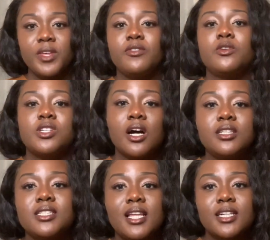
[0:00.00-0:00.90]
If your
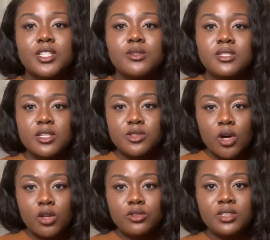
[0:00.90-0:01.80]
child is lactose
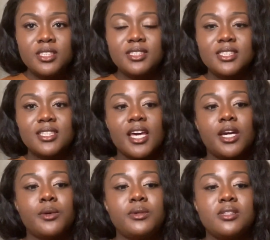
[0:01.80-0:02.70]
intolerant, they're
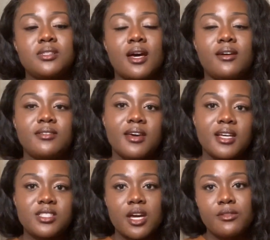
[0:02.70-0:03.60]
going to have,
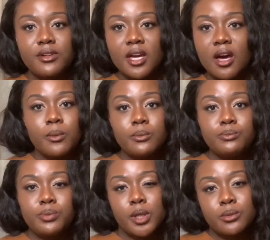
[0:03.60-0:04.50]
yes, diarrhea,
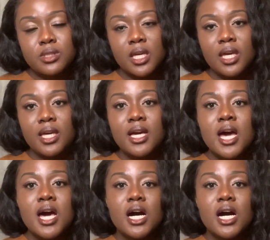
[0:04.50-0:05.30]
bloating,